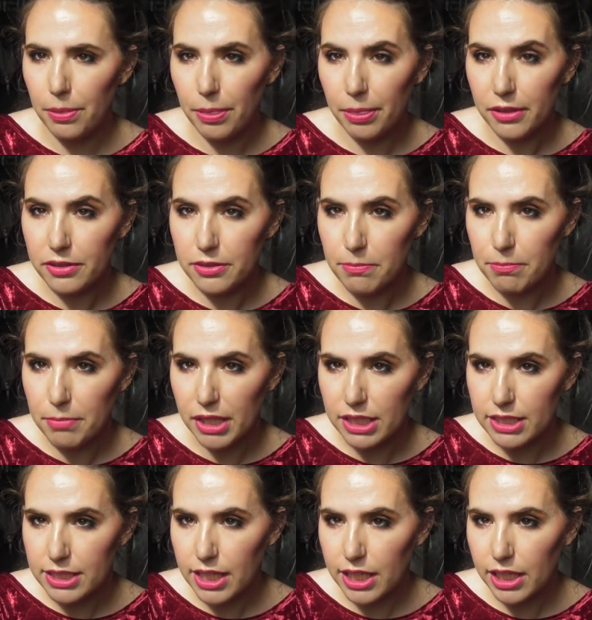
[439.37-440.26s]
There's a
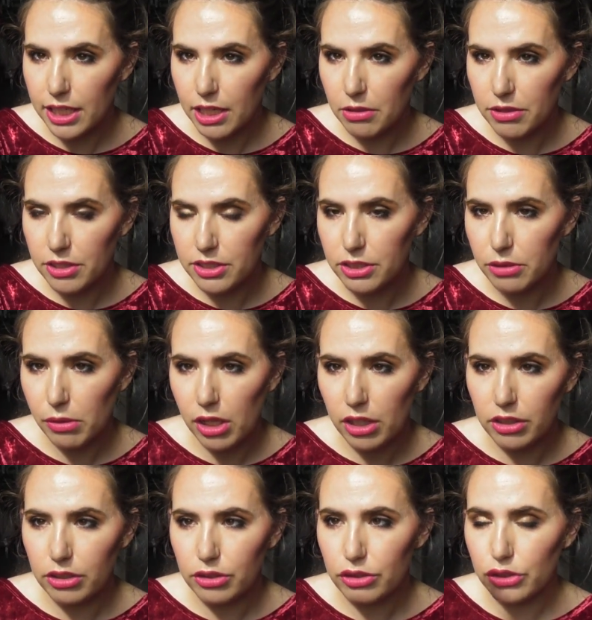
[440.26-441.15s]
bit taken out of this
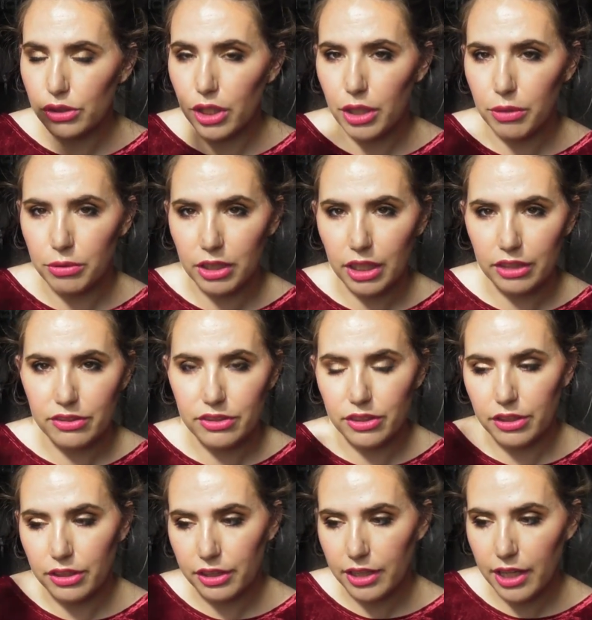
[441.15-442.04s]
one, so I would like
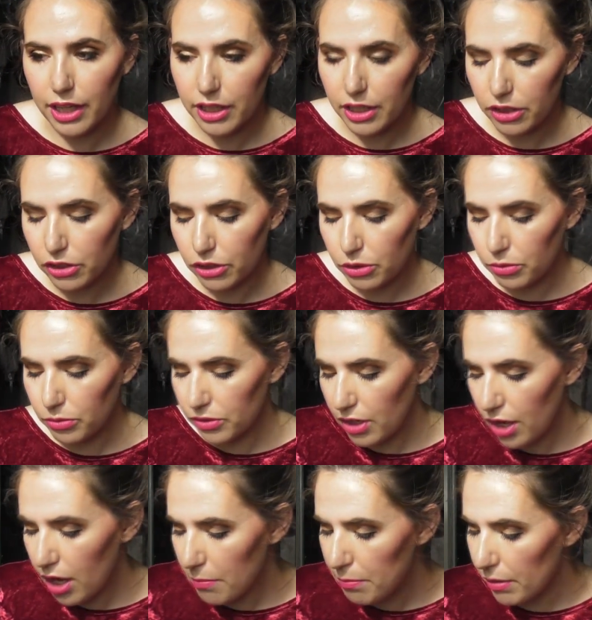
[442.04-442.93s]
to get it
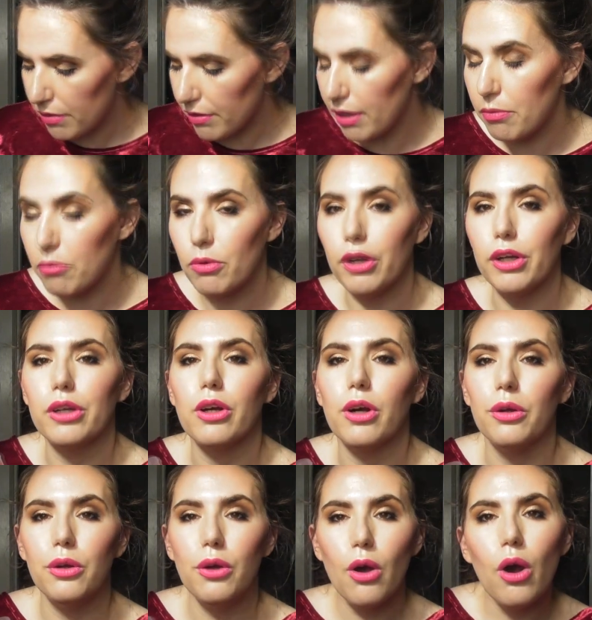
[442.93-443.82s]
used up and then work
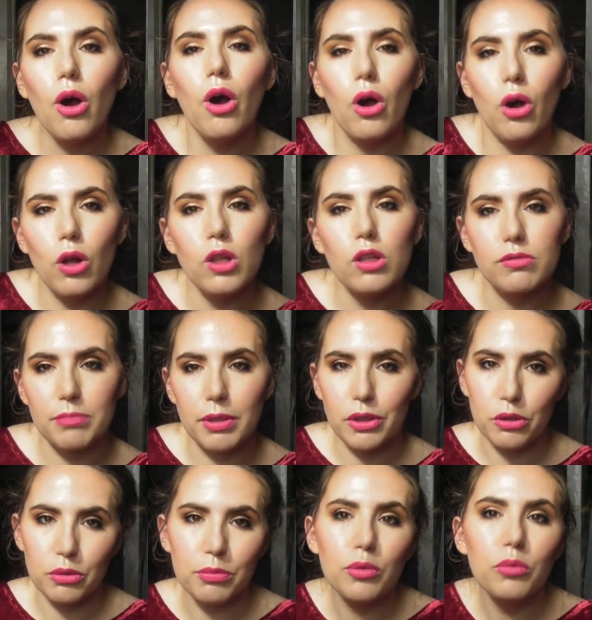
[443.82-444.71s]
on all of
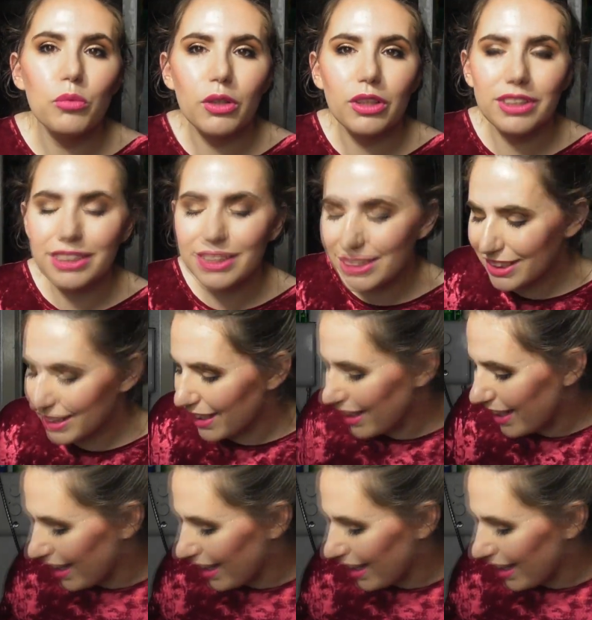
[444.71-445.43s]
my open ones